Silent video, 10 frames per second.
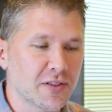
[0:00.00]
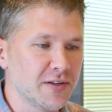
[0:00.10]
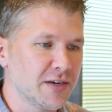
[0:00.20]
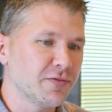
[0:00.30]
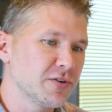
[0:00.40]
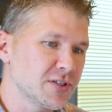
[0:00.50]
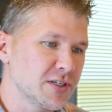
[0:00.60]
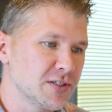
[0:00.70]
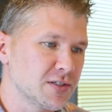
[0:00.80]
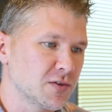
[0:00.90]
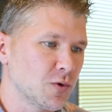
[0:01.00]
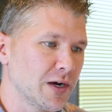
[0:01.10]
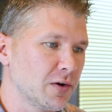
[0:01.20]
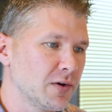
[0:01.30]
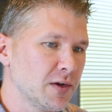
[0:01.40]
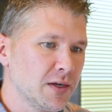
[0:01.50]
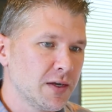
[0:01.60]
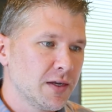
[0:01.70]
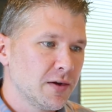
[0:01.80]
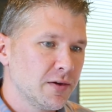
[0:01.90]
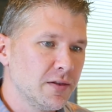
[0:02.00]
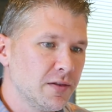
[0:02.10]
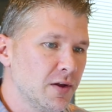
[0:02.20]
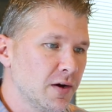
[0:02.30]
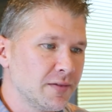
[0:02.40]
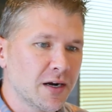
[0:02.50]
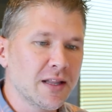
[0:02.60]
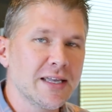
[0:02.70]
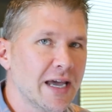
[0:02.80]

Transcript: The difference is as well, none of the